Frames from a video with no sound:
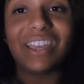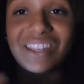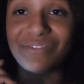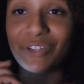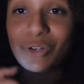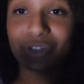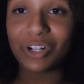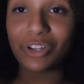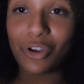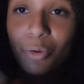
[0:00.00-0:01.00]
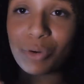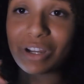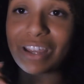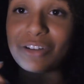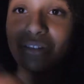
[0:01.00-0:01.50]
if you don't turn in your
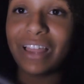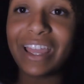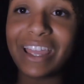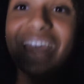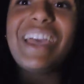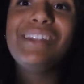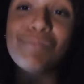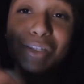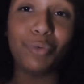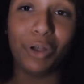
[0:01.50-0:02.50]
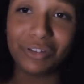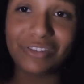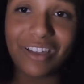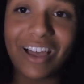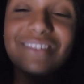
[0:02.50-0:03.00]
homework and you're late in Miss
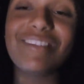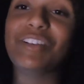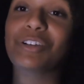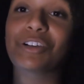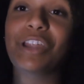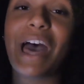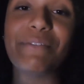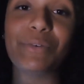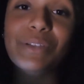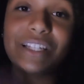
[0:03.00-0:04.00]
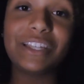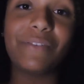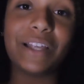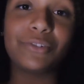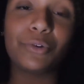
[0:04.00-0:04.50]
Walters' class, and you're going to have a really
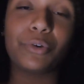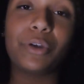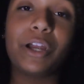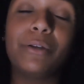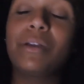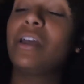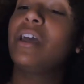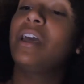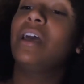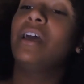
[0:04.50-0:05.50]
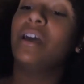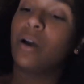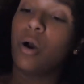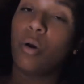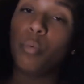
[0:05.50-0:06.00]
tough high school career.
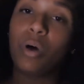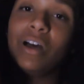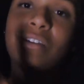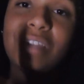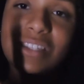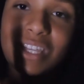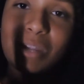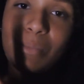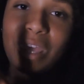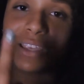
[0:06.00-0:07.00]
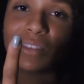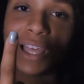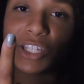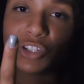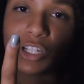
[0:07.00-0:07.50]
1, it's going to make
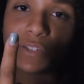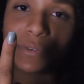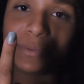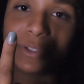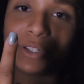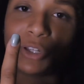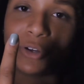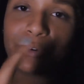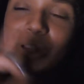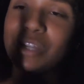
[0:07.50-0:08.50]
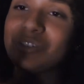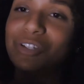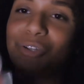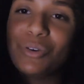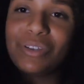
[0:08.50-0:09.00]
less stress for you, and
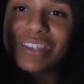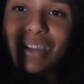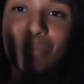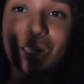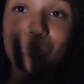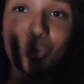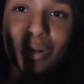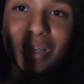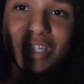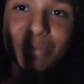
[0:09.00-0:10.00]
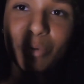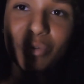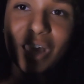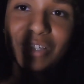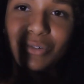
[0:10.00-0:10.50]
2, it's going to make a really
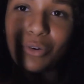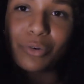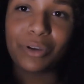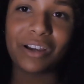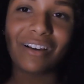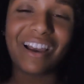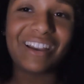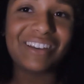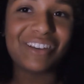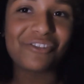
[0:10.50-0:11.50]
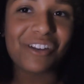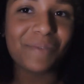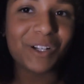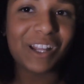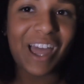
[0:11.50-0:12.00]
smooth high school career, and you're
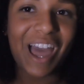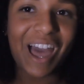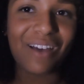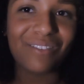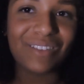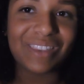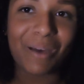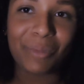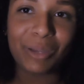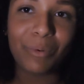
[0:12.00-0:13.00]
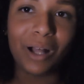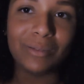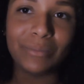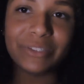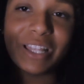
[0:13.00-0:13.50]
never going to have that many
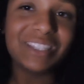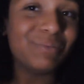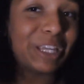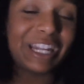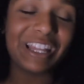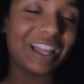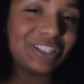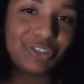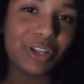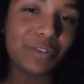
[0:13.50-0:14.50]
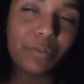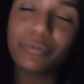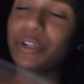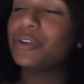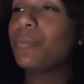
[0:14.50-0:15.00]
problems, thus making it less stressful
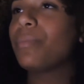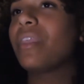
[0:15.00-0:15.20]
for you.